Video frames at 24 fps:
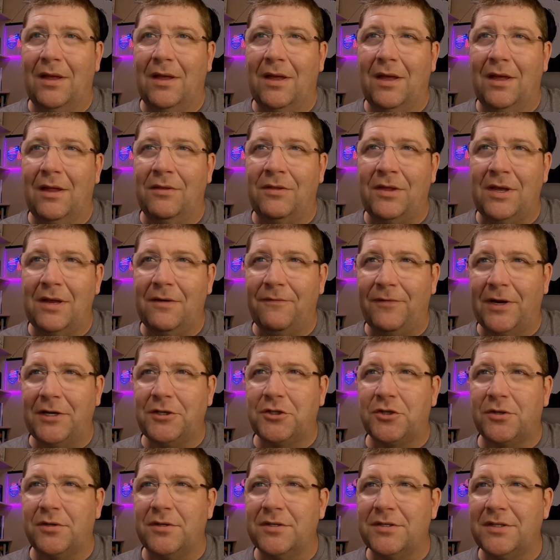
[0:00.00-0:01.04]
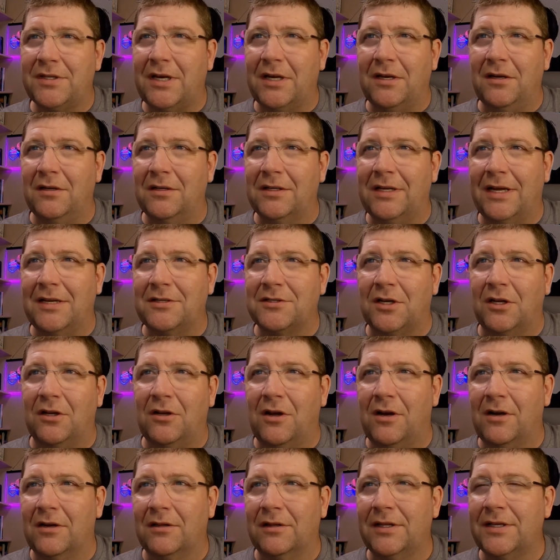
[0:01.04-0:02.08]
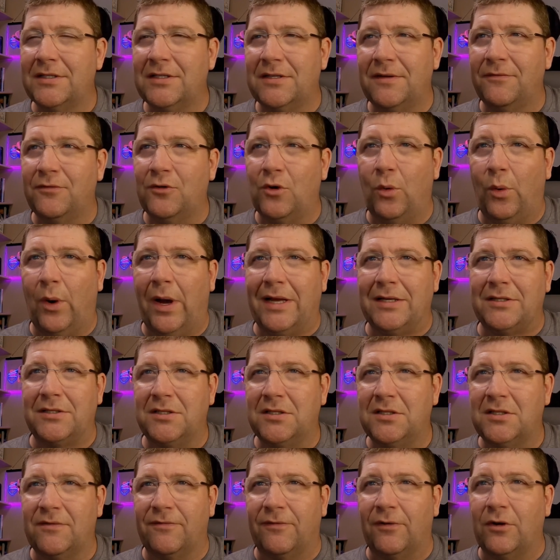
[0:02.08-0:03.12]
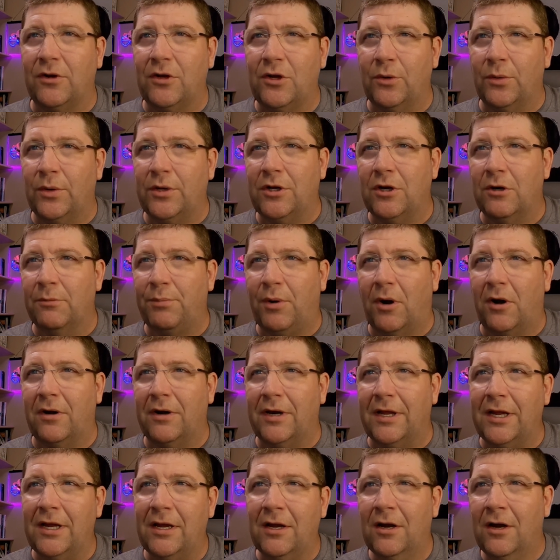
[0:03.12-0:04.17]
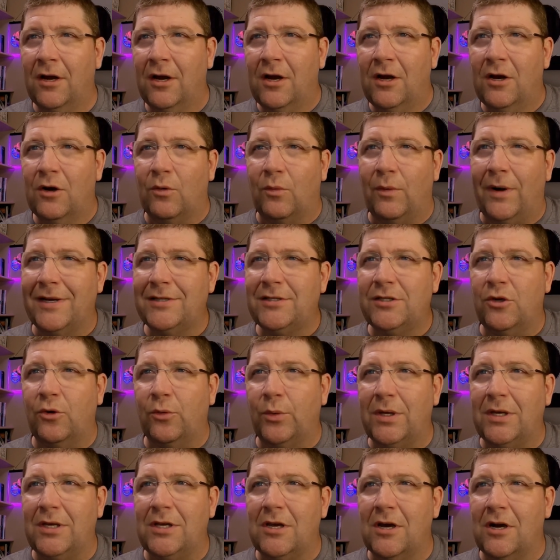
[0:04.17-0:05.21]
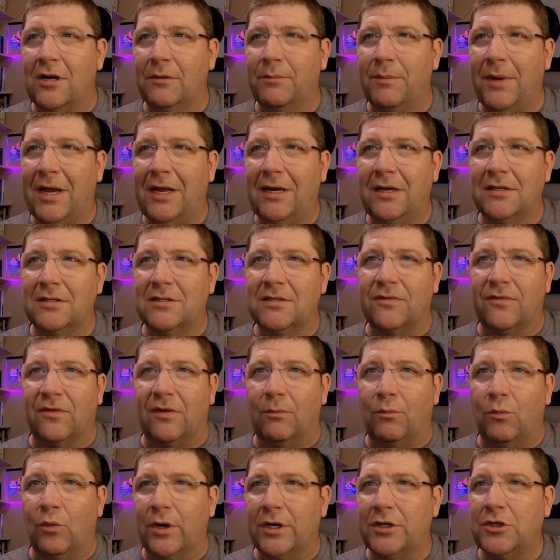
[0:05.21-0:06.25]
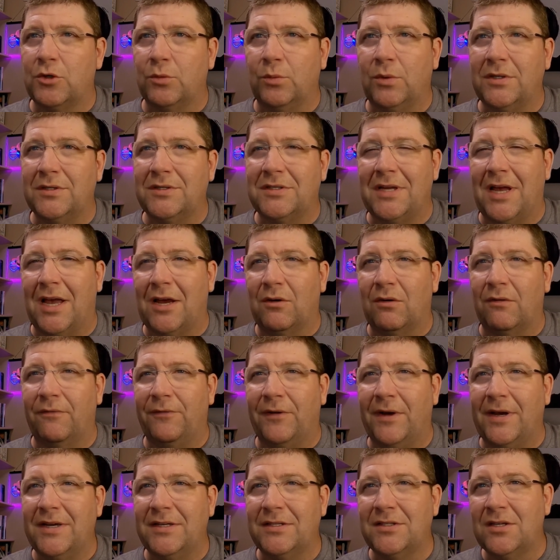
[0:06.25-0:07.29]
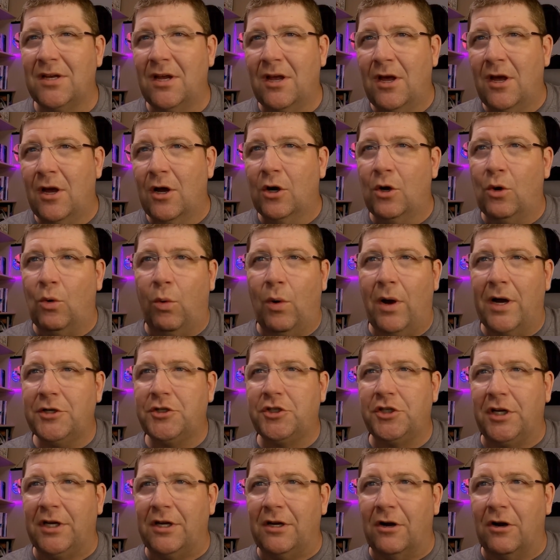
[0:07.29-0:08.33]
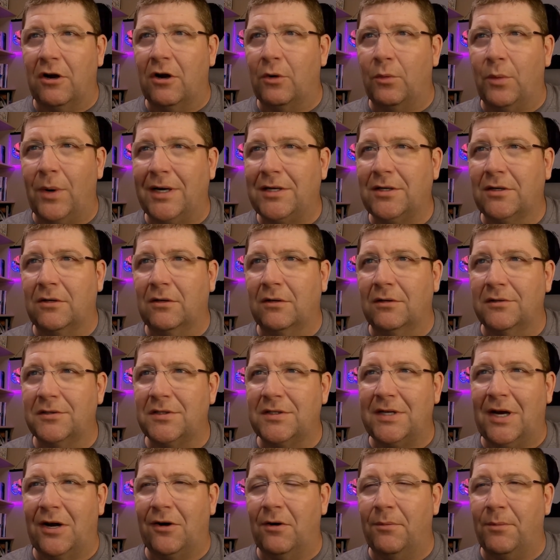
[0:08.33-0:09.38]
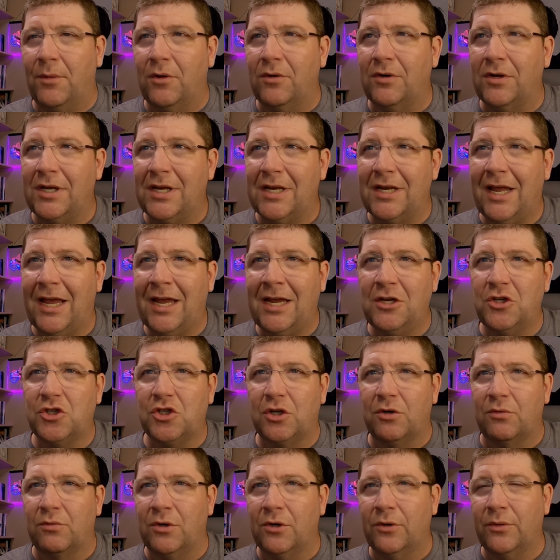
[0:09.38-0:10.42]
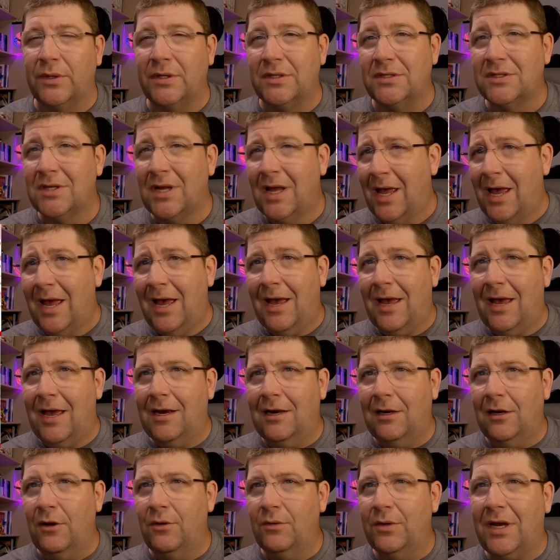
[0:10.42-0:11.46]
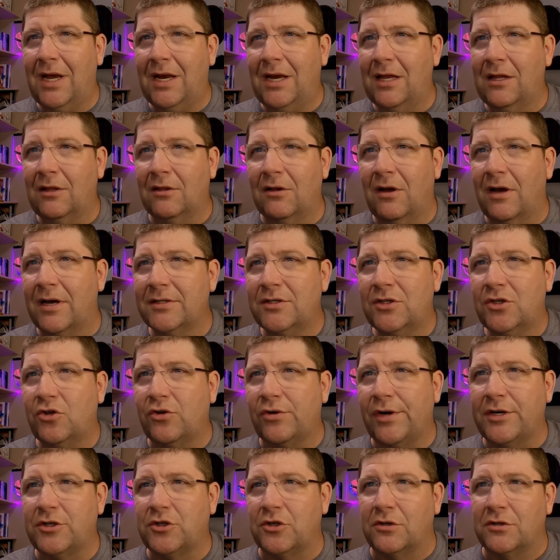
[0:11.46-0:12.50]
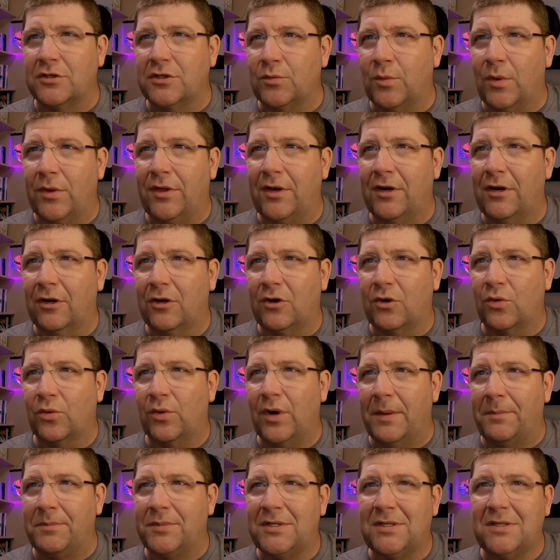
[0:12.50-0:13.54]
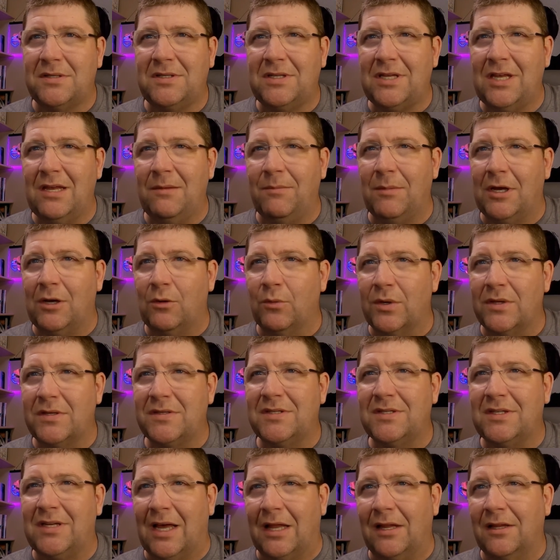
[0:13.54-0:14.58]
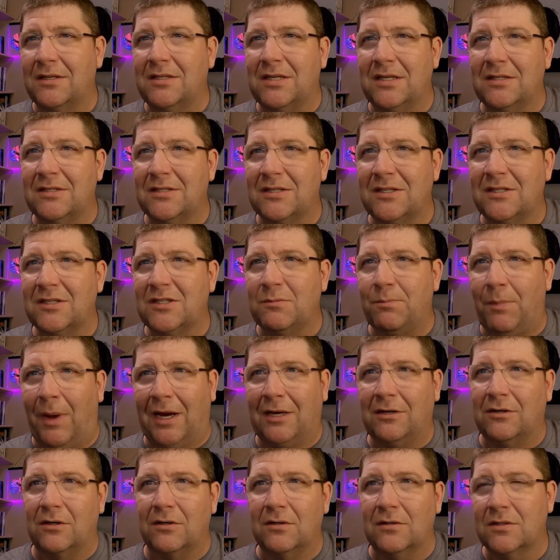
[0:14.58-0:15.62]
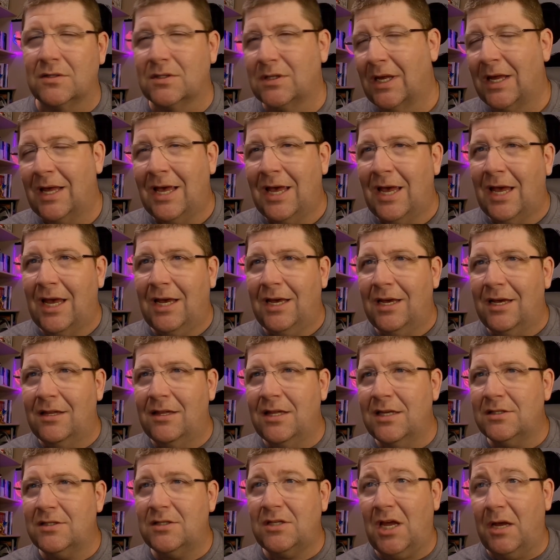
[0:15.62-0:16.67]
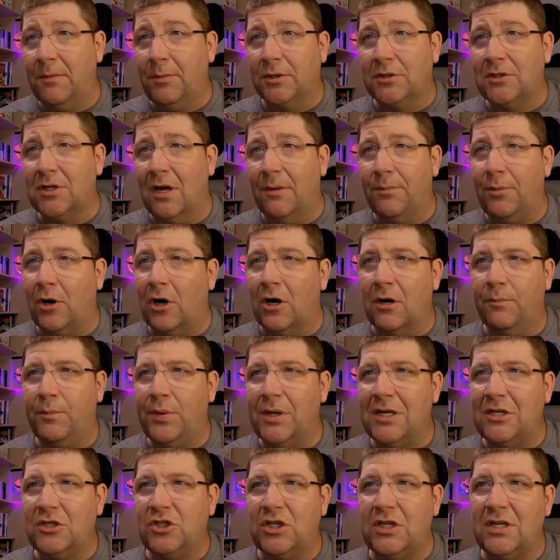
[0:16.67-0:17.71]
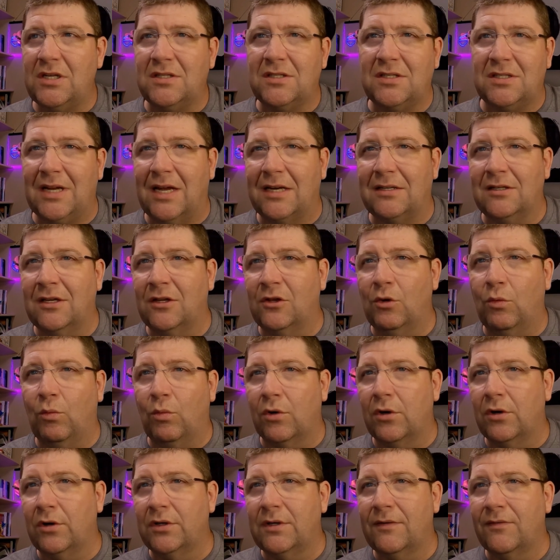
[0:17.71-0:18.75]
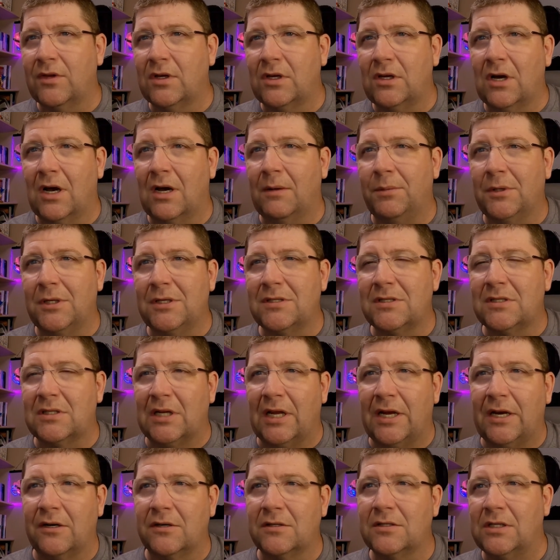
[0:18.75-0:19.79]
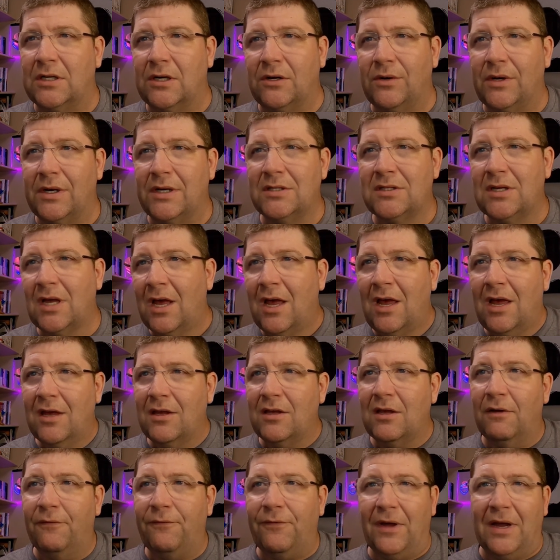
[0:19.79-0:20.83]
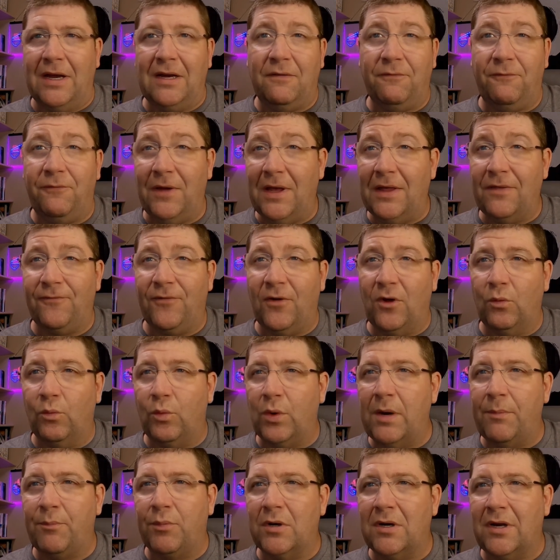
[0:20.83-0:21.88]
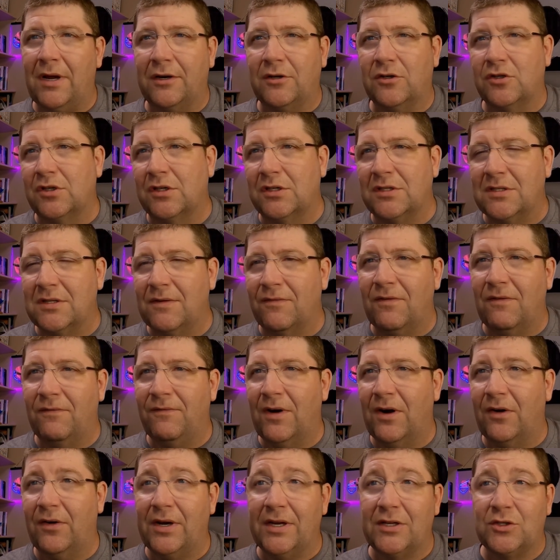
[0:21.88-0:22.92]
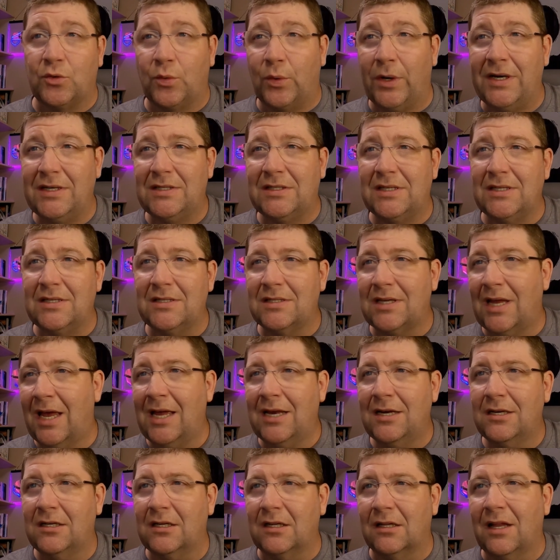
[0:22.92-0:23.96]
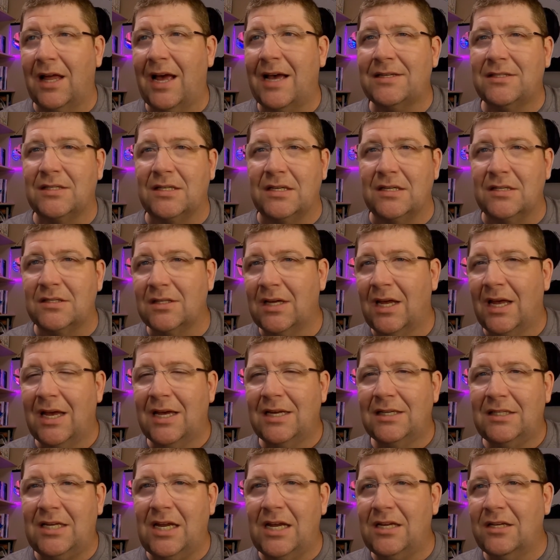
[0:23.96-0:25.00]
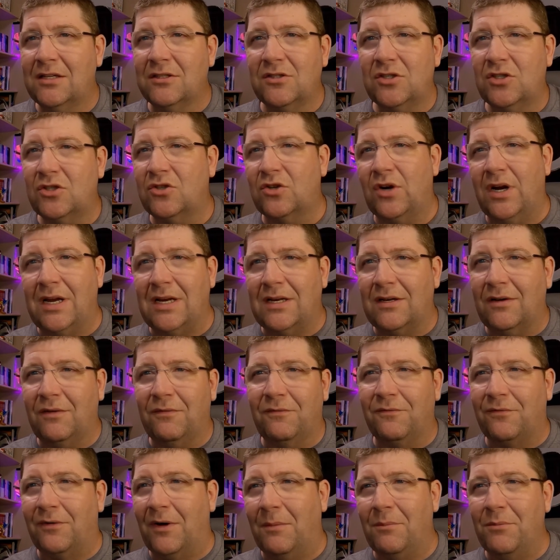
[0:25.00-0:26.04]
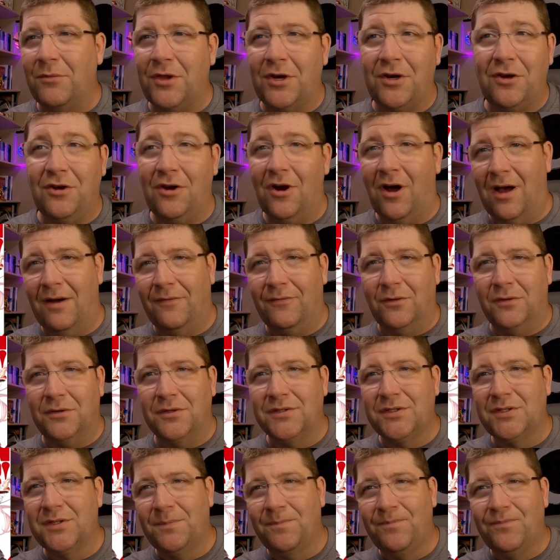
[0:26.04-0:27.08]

The Adventurers Guild has a long list of quests for you and your party, rescuing young maidens from ritual sacrifice, quashing a heretical ceremony in ancient ruins, and locating lost treasures within a crypt teeming with skeletons and specters. In this tabletop RPG set in the world of the Goblin Slayer series, you'll find faithful reproductions of the various races and classes taken straight from the novels.